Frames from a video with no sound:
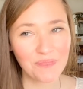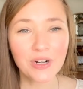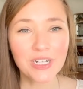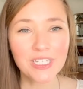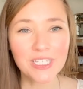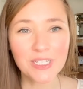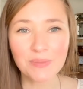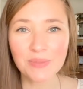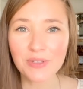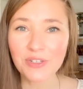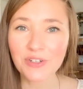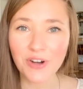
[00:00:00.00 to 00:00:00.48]

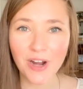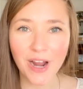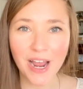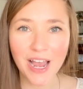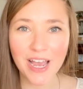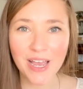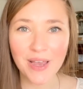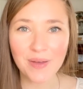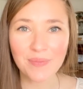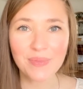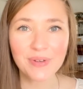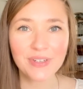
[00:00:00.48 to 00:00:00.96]
or
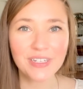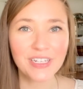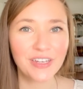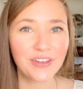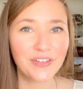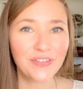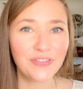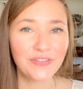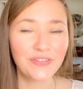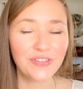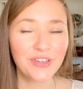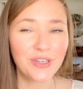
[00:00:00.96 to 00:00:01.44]
subscribe
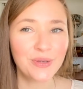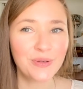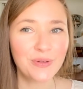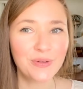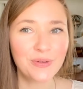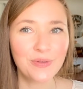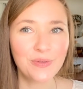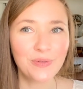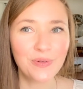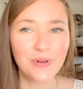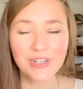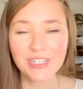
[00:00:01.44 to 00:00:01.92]
if
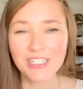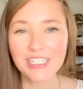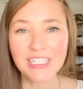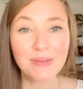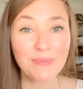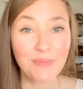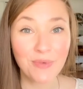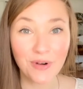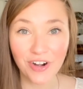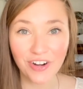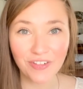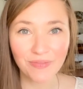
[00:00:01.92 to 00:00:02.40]
you want to
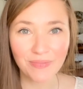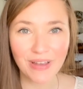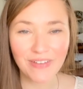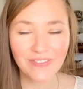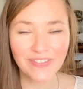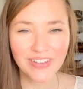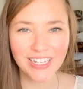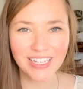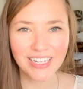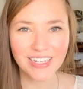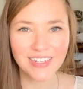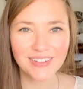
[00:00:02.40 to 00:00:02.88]
see more of
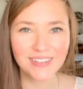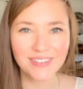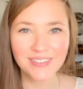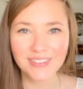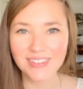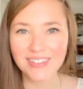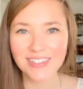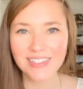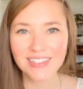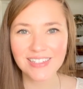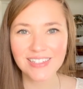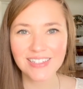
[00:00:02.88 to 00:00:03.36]
my
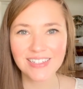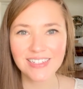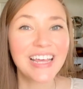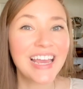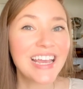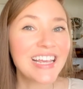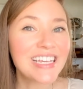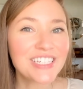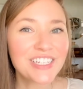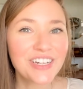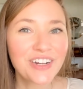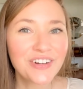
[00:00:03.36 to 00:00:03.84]
videos.
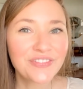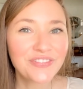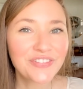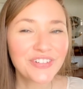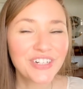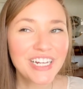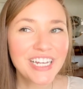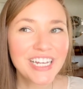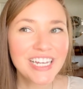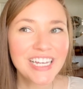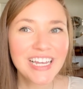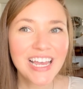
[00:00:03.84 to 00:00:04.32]
Likes are
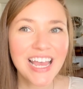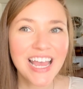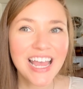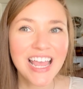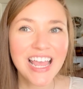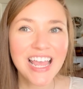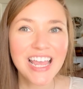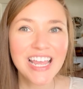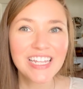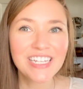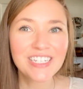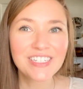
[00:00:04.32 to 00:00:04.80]
free,
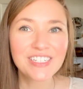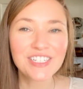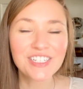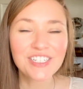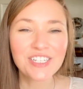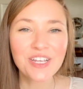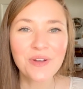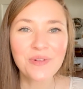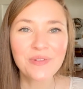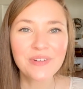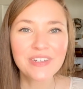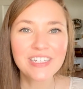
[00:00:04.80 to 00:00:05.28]
and
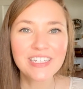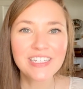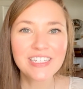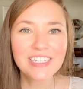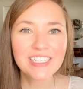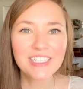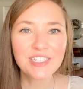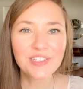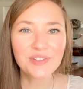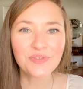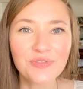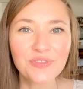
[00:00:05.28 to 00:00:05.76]
so
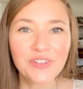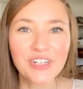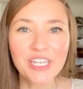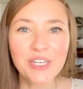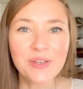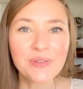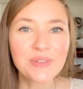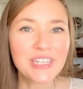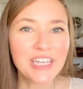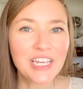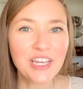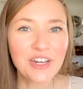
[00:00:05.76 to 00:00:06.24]
is
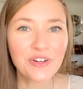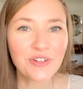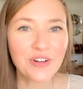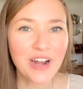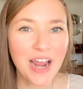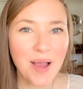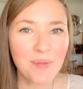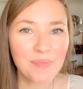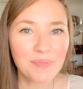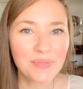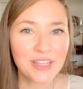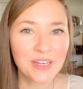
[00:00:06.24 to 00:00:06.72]
reusing
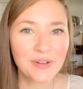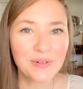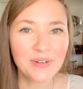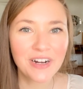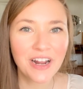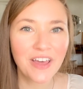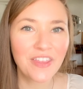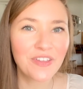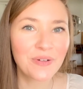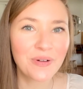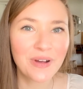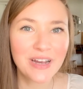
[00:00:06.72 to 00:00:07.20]
crap that
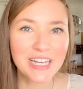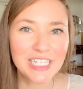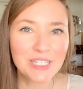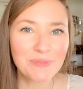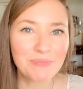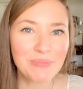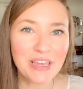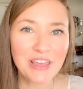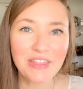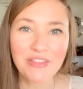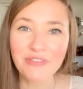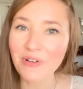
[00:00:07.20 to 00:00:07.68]
would
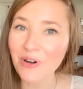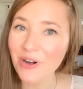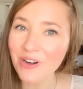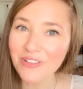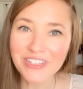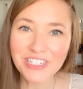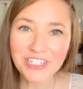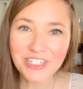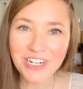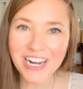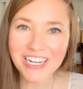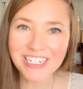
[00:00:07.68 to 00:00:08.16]
otherwise be
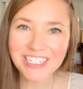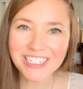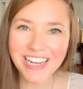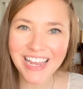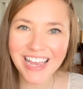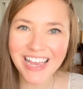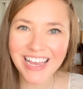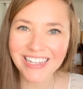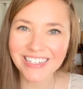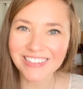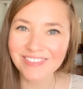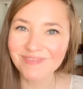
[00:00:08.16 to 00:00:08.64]
thrown in the
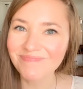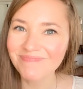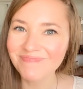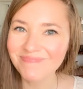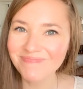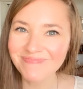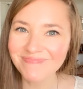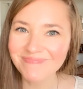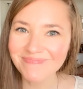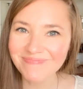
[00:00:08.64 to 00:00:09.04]
trash can.